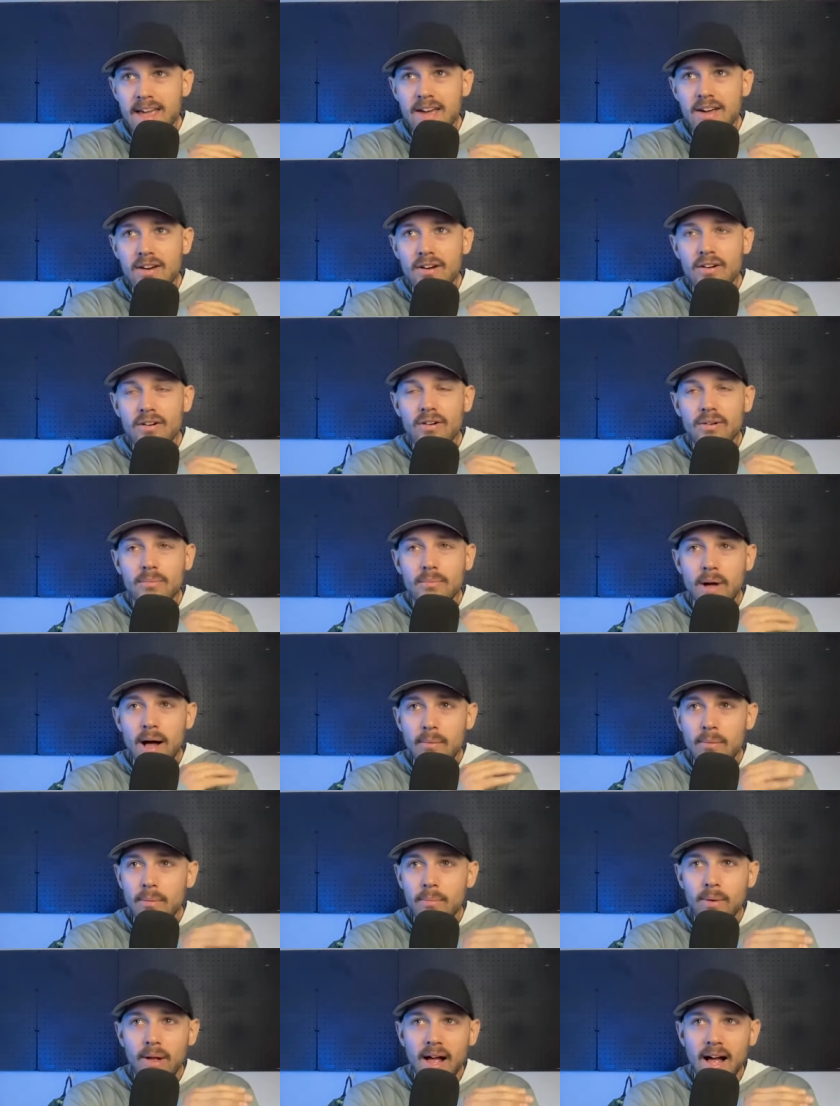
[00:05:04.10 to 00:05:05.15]
by you, and
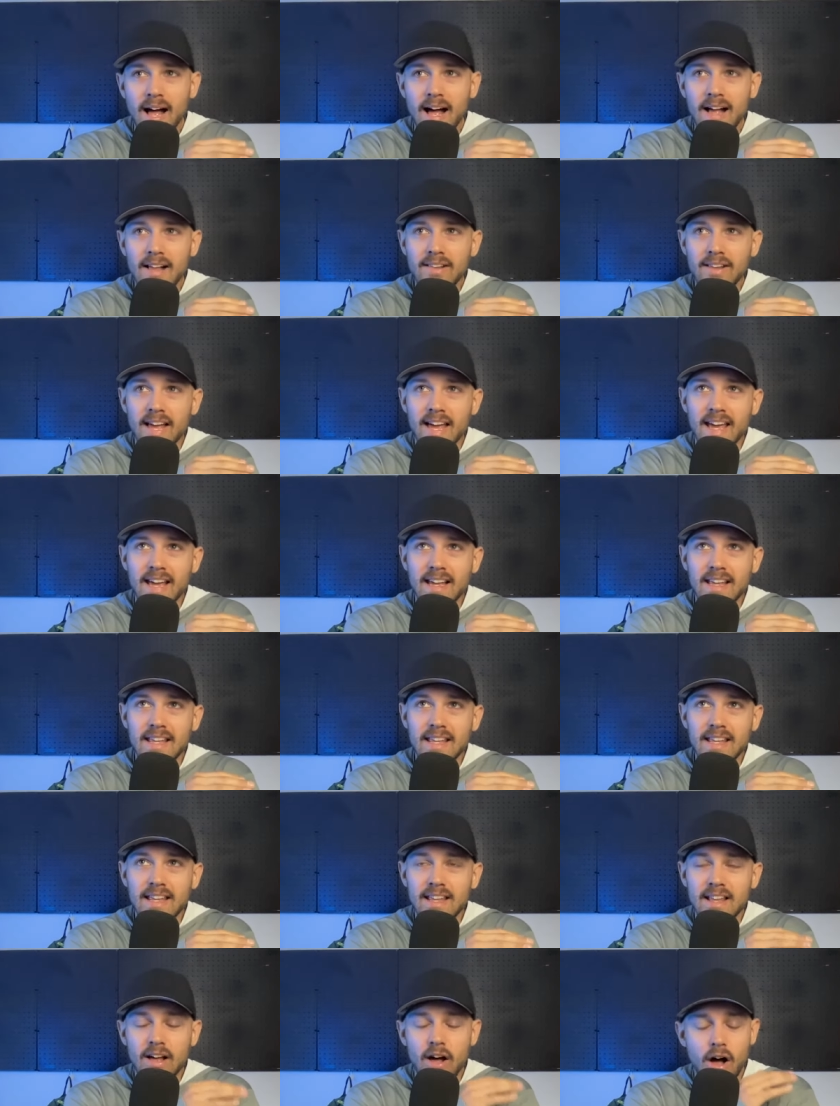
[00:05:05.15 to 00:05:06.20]
blah blah blah, like
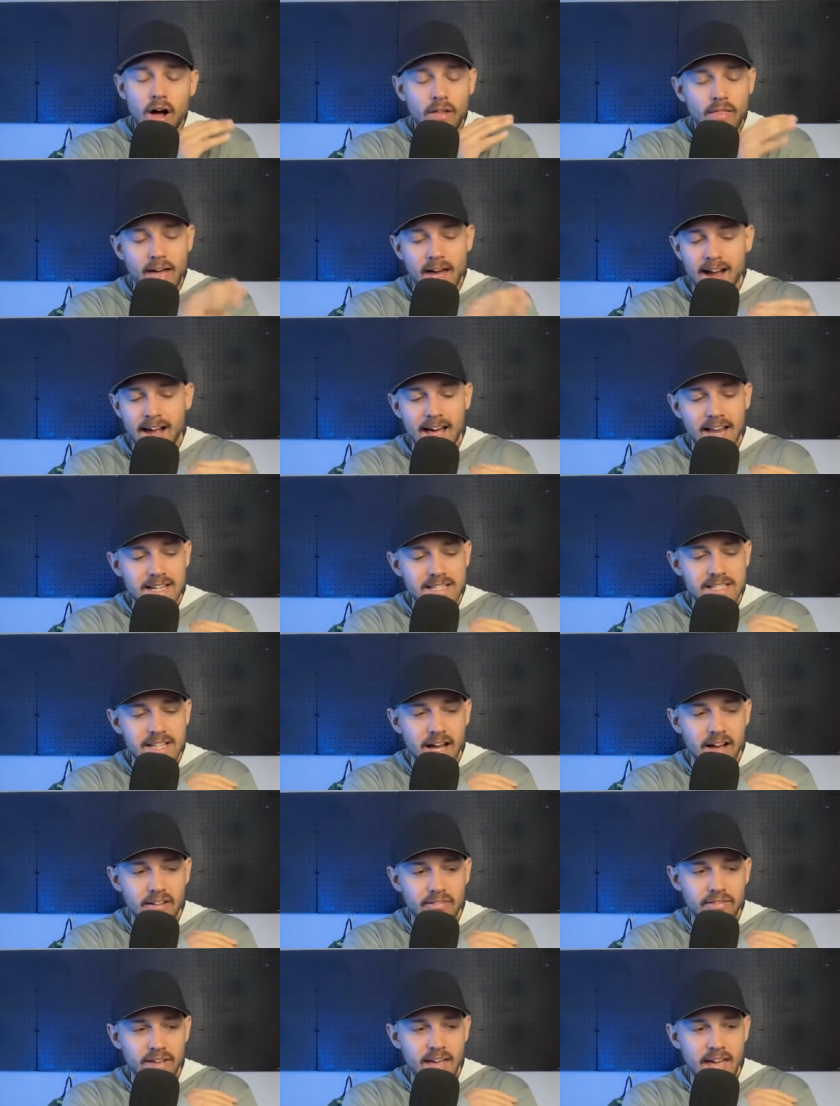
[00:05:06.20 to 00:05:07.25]
all that kind of
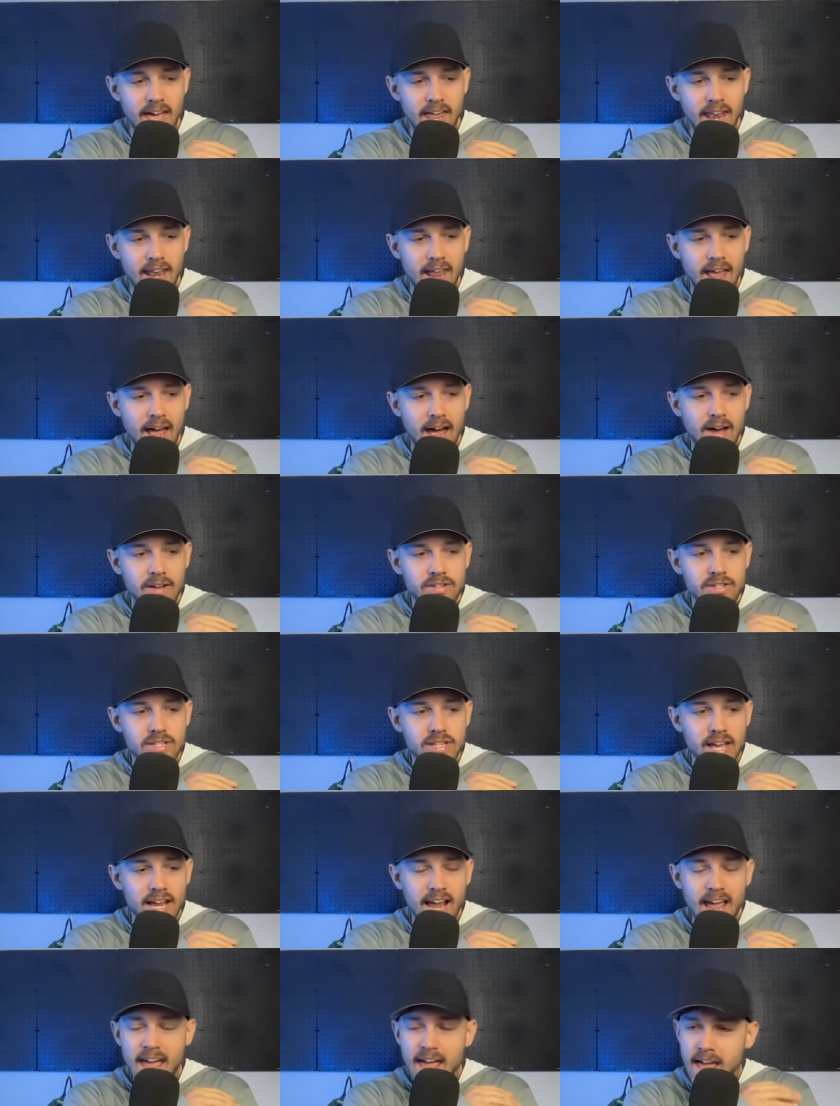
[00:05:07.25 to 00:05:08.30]
stuff." And I was
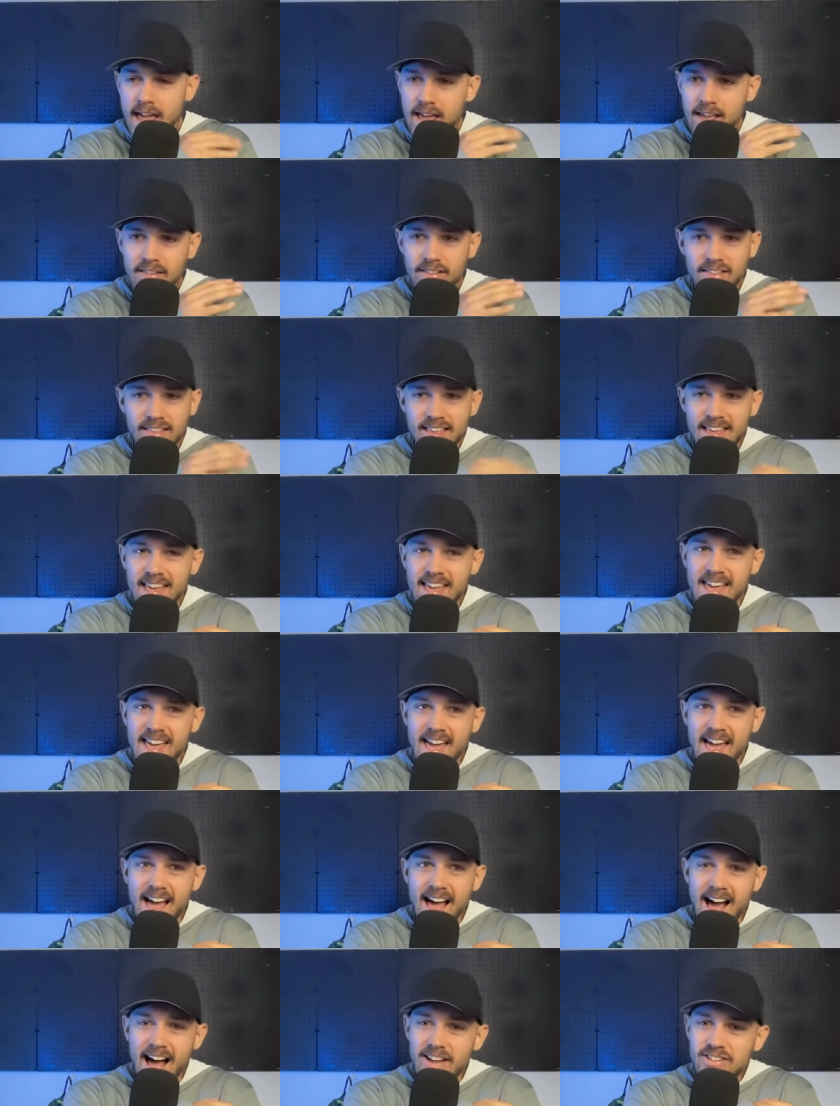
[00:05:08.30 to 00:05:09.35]
just like, "Hey,
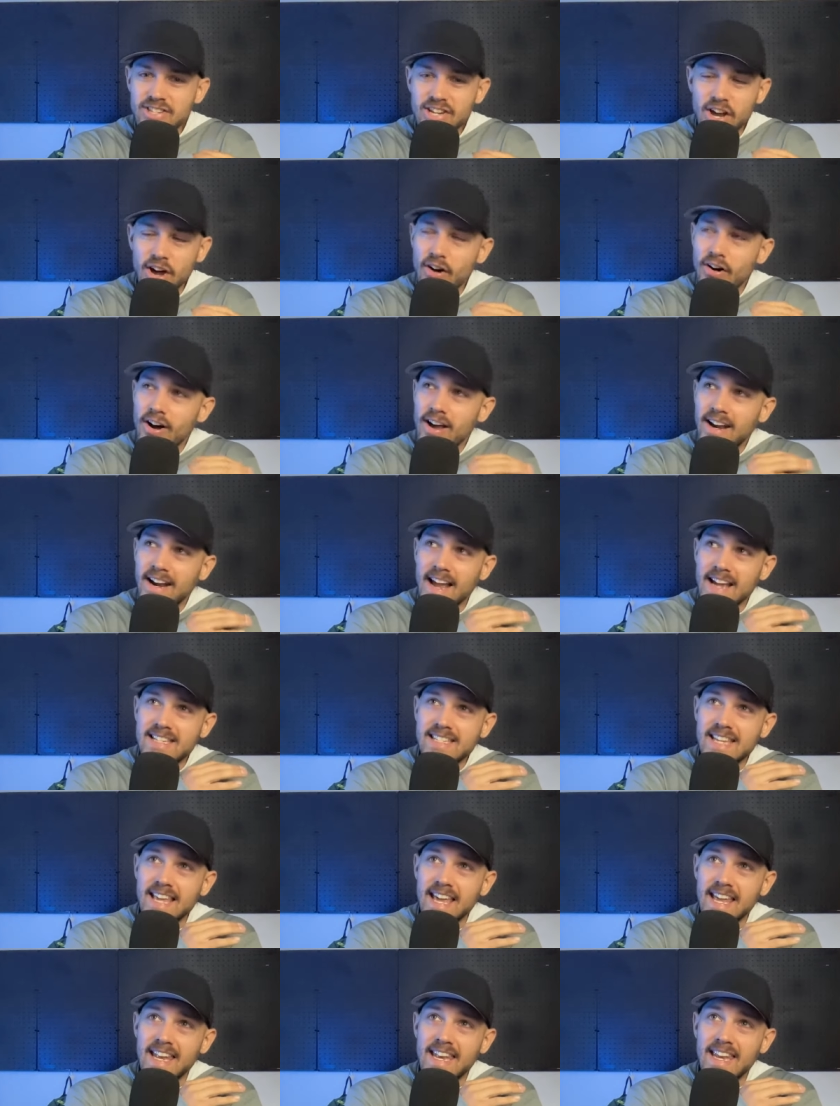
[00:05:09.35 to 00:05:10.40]
how's it going?" And I
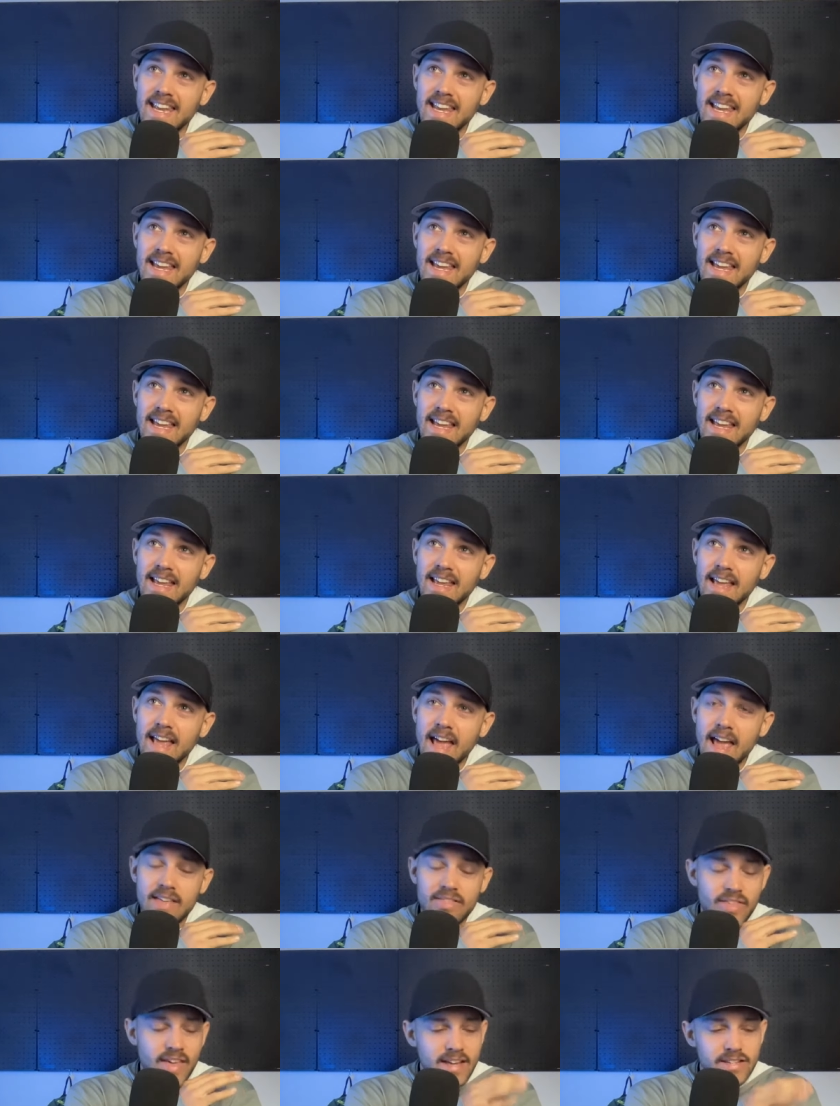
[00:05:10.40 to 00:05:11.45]
said,
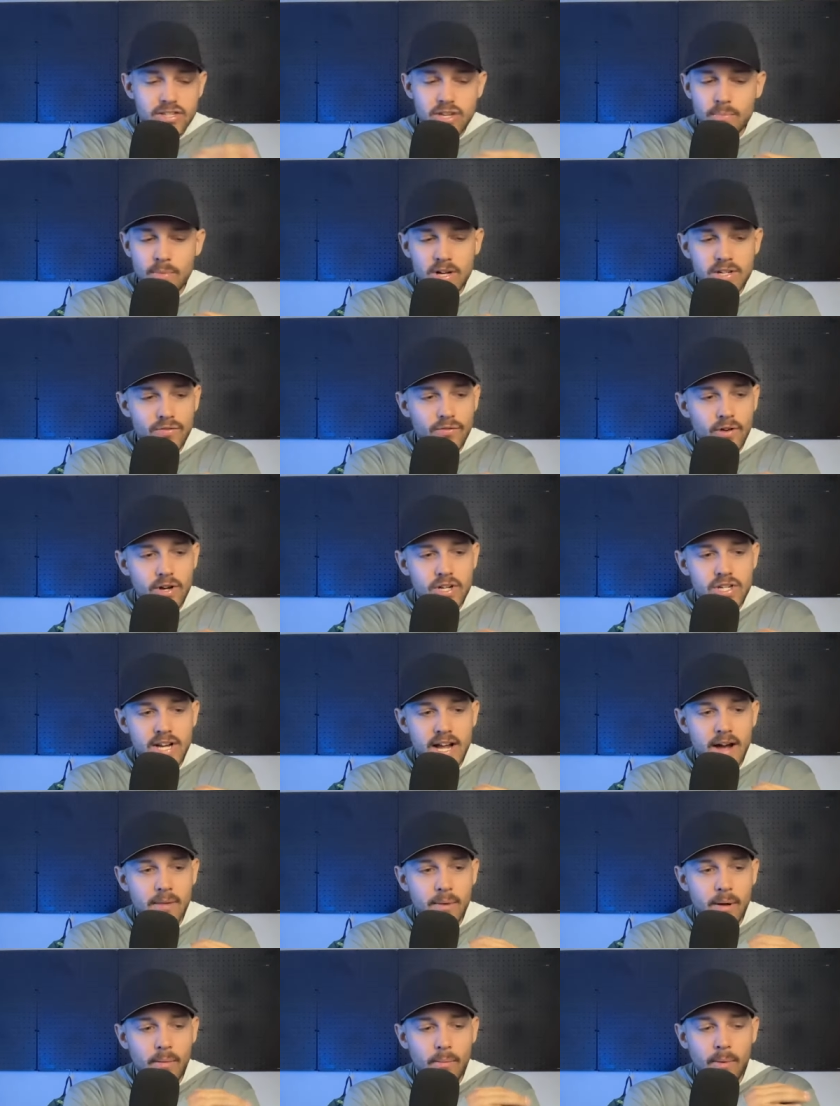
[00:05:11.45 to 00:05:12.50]
hey, thanks so much for reaching
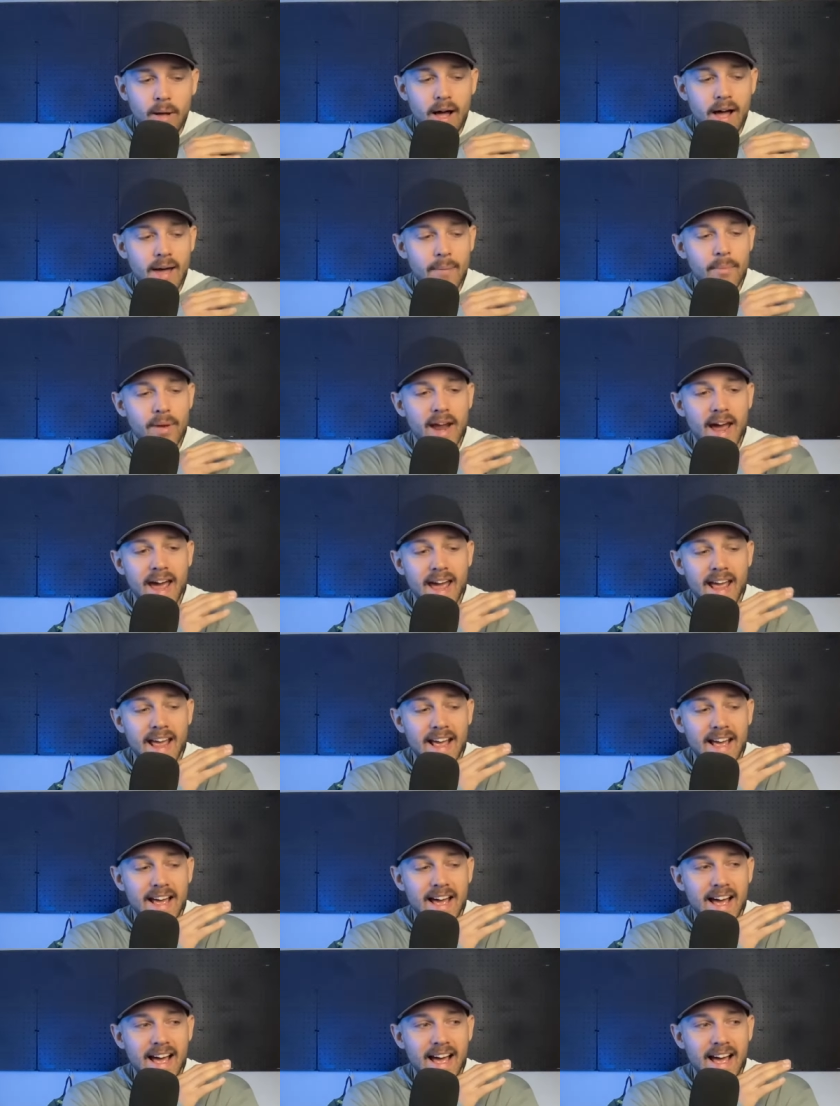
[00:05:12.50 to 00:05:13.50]
out, blah, blah, blah. But I,